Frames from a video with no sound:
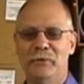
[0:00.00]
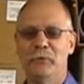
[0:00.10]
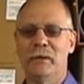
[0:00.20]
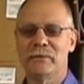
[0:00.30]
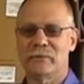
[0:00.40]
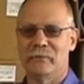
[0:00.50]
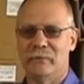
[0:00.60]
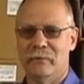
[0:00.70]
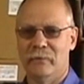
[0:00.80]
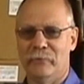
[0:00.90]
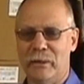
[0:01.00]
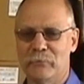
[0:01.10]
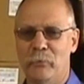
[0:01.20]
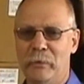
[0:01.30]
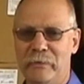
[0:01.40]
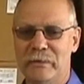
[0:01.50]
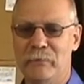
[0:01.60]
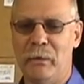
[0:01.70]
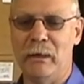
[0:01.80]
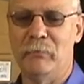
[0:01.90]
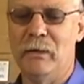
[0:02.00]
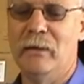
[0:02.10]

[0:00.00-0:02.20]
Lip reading: 2-inch flexible PVC pipe.